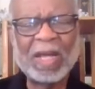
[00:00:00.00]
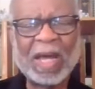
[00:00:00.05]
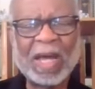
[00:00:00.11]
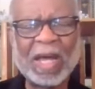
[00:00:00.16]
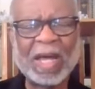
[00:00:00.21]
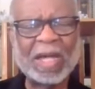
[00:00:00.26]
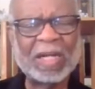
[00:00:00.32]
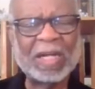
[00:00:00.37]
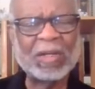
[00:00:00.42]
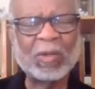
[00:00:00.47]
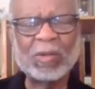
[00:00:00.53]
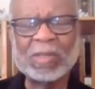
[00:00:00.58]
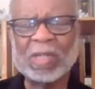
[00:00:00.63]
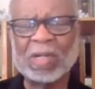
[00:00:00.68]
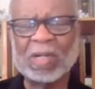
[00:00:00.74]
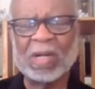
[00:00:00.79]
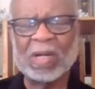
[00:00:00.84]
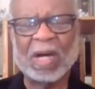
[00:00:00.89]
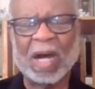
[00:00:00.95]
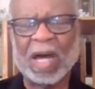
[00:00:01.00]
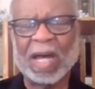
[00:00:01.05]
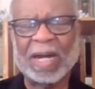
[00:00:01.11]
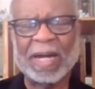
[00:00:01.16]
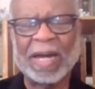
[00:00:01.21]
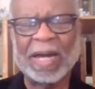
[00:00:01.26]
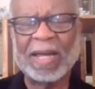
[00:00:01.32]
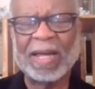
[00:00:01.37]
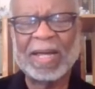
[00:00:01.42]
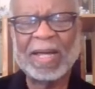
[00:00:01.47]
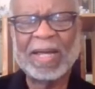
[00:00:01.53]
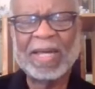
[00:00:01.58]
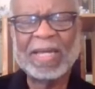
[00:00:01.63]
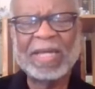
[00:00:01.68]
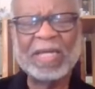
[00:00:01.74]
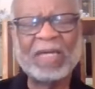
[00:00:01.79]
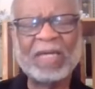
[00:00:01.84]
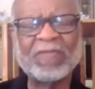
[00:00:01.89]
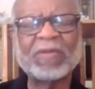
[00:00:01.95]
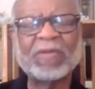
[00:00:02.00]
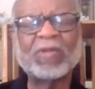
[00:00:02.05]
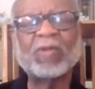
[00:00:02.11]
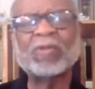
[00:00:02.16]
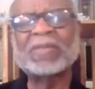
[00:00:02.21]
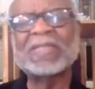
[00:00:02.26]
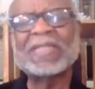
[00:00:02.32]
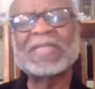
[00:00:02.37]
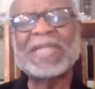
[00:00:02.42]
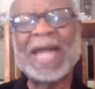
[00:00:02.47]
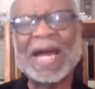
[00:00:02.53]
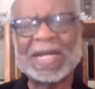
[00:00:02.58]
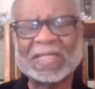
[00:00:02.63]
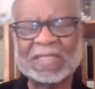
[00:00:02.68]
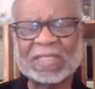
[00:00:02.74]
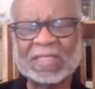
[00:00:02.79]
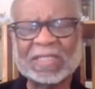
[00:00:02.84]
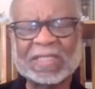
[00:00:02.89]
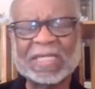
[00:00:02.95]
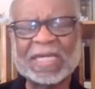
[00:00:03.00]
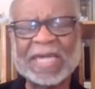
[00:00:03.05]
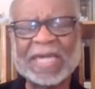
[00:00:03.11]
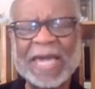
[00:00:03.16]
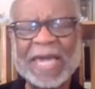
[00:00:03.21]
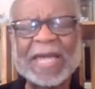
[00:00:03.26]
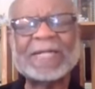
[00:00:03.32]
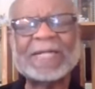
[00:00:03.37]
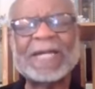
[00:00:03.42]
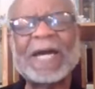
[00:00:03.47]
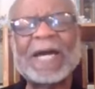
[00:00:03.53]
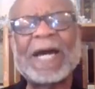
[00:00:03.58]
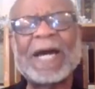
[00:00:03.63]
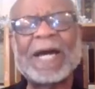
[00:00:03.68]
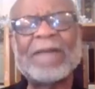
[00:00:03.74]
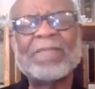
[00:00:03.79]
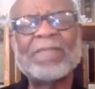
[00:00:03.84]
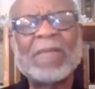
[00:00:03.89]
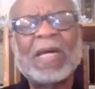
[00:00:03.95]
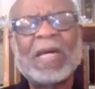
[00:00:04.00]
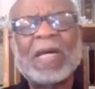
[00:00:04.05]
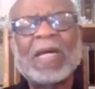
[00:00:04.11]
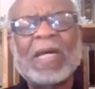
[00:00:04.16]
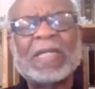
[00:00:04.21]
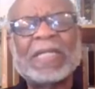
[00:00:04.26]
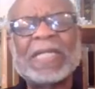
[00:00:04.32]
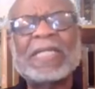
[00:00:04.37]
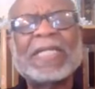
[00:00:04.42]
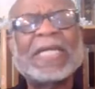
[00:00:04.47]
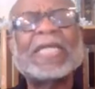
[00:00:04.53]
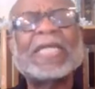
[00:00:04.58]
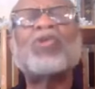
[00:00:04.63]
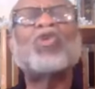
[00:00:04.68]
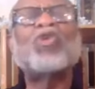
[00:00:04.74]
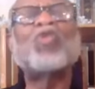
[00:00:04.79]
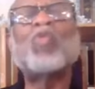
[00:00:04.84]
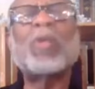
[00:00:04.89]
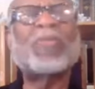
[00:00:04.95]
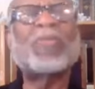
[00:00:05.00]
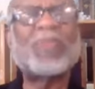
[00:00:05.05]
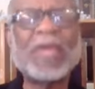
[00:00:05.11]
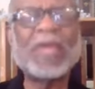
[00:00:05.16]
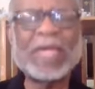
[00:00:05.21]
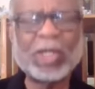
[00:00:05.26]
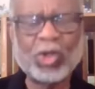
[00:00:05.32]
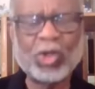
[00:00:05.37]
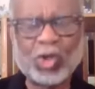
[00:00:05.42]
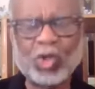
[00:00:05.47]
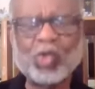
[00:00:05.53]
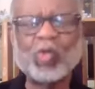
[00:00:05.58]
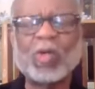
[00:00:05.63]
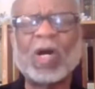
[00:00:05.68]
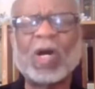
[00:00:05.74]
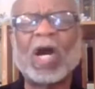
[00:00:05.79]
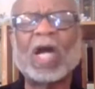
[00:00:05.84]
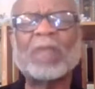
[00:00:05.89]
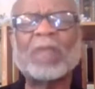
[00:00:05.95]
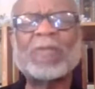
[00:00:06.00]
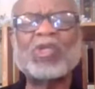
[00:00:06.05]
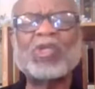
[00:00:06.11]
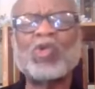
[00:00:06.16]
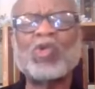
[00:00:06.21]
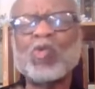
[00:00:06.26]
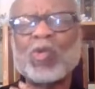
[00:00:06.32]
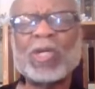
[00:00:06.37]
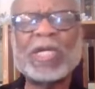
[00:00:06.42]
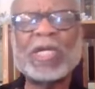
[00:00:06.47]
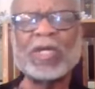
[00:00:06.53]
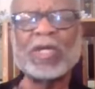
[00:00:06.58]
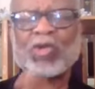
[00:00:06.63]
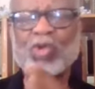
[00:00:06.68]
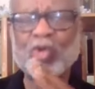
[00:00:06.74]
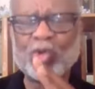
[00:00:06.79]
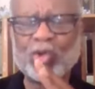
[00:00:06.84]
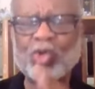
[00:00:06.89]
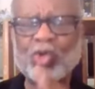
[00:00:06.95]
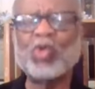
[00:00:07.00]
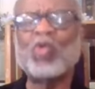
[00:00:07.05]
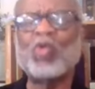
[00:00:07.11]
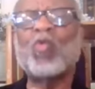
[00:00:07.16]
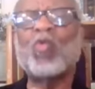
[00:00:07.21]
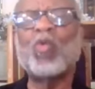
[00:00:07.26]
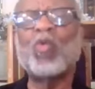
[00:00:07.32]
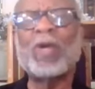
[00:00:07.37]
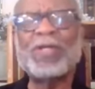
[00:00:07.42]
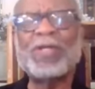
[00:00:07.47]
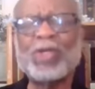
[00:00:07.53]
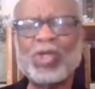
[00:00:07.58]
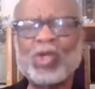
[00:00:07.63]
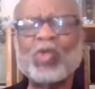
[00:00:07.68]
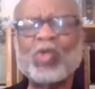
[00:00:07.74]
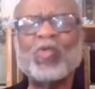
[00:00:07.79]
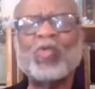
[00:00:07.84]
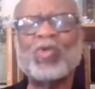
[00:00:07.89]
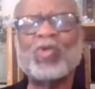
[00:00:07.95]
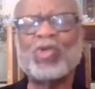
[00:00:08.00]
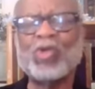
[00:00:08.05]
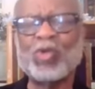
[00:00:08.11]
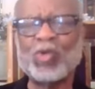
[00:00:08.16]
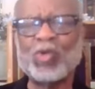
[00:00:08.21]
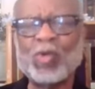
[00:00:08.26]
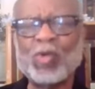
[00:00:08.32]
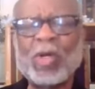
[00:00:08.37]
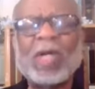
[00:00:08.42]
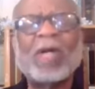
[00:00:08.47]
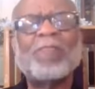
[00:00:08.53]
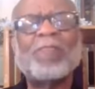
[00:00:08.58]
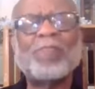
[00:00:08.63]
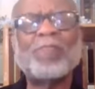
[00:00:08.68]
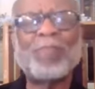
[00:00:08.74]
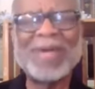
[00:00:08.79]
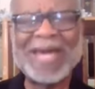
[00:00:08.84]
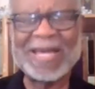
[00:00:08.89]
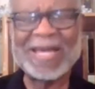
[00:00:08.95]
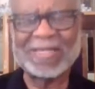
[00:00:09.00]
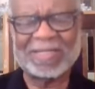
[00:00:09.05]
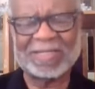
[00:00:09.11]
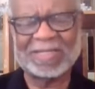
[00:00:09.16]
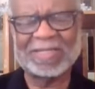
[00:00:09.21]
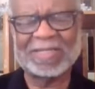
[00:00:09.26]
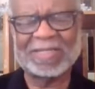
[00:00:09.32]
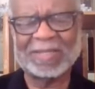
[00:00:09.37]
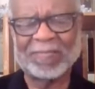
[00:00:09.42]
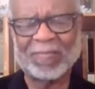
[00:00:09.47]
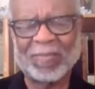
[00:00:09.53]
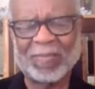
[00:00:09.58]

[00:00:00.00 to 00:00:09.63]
Hallelujah, God. Uh, even though the doctors can't, uh, they, they can do what they can do, God, but you can do what you do best.